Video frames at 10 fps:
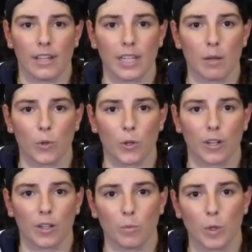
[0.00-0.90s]
get
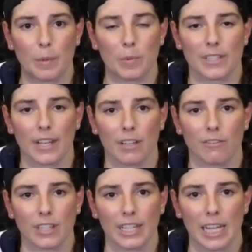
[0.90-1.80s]
more people signed up
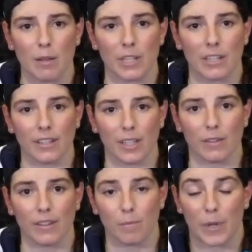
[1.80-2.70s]
for the game
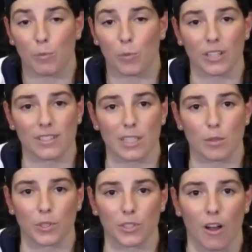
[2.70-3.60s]
and make it more
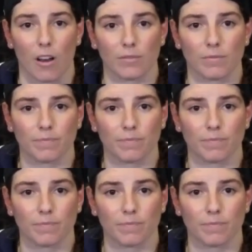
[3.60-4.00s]
accessible to all.